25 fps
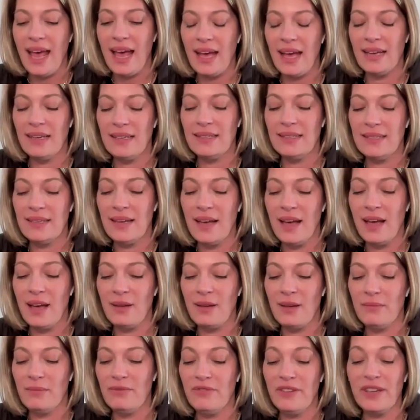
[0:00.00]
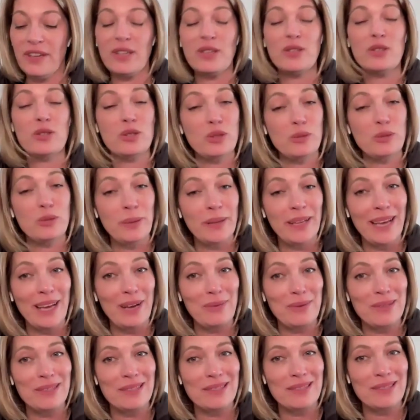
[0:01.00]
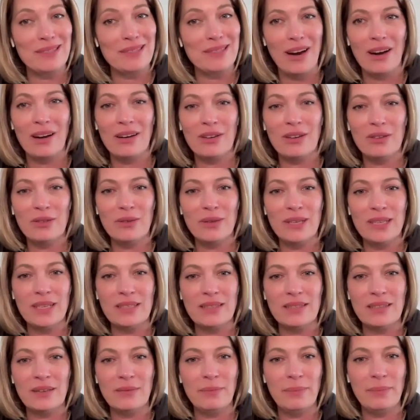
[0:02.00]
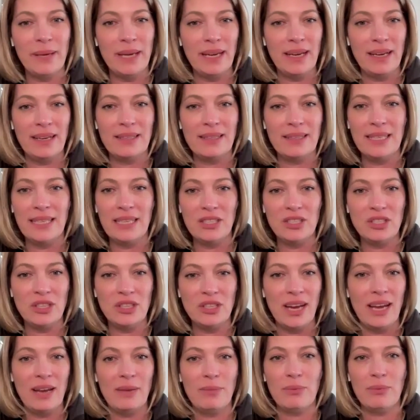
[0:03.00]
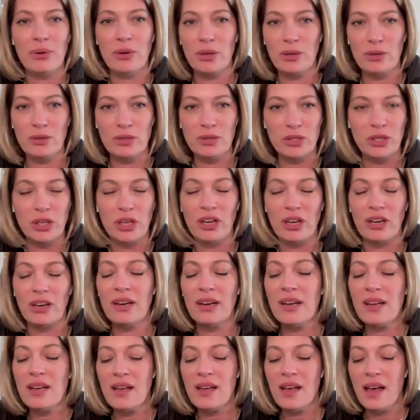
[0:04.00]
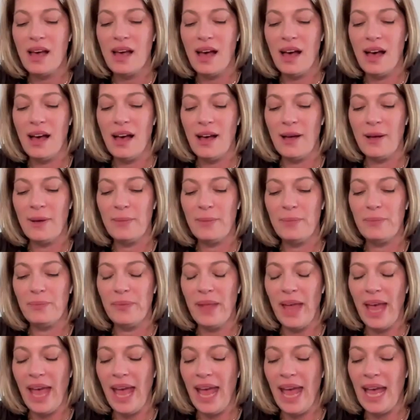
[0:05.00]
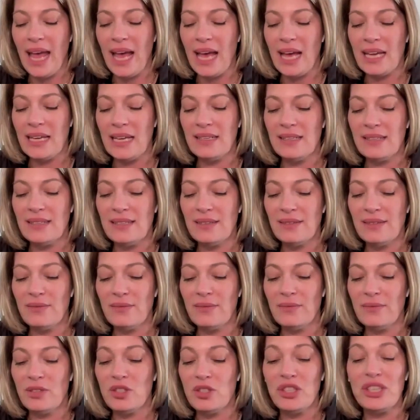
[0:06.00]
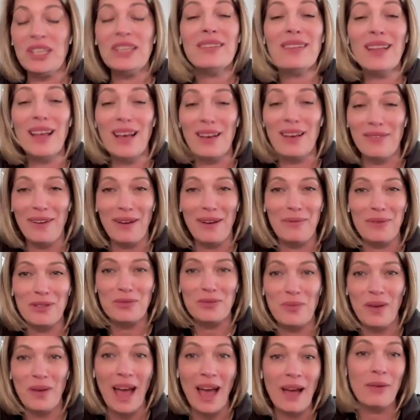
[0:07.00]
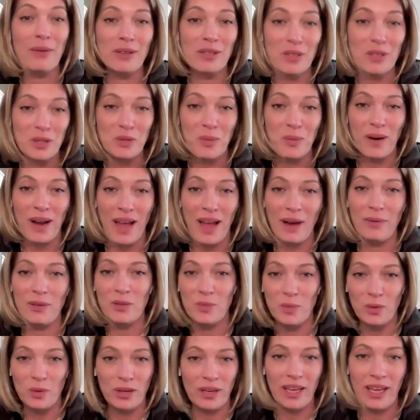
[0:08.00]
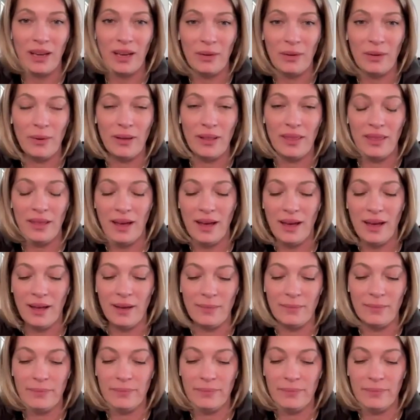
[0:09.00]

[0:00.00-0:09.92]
And Victor Duplay was there, who is a big DJ producer. And G Love, this is when I was working with